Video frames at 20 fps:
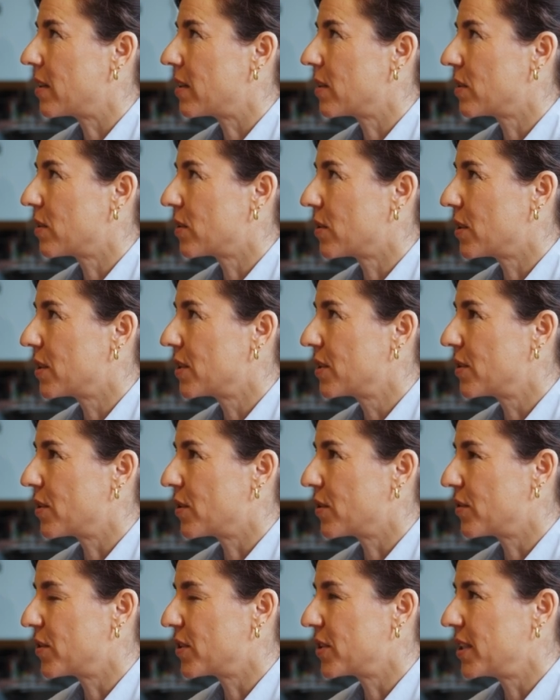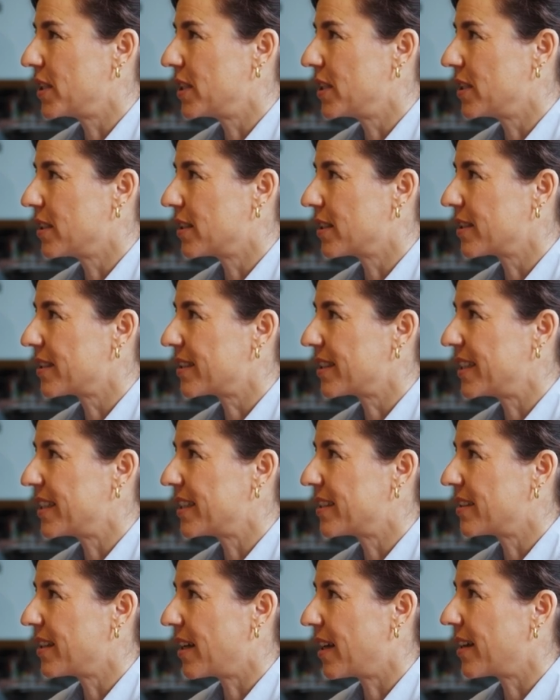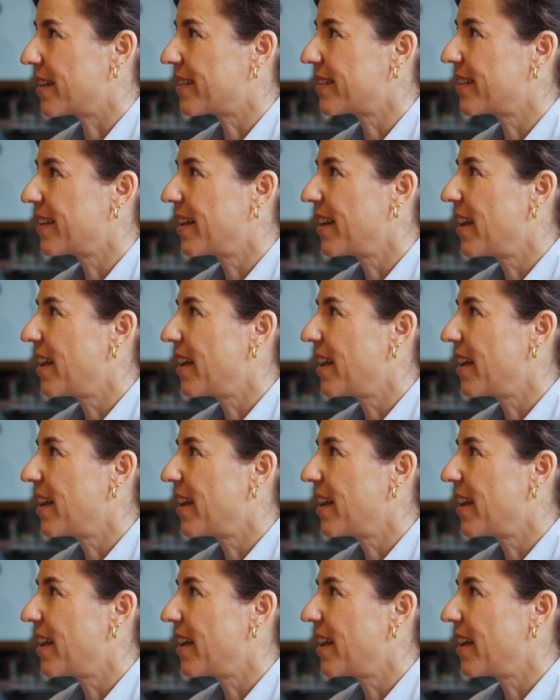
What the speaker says: learned over the years is that